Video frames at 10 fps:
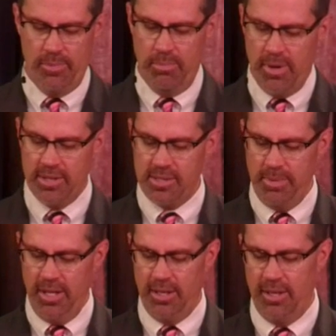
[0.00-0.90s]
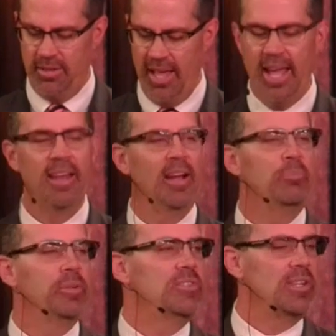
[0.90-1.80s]
And we must be taken
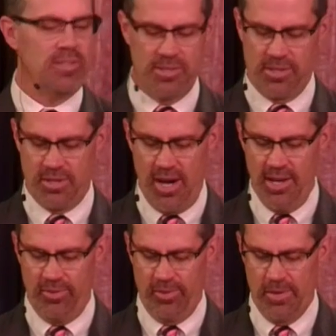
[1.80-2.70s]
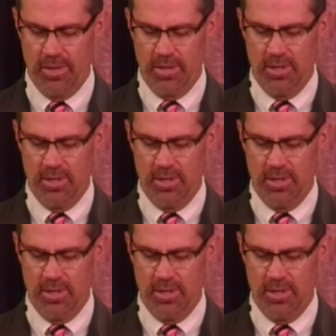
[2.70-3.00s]
up with Jesus Christ.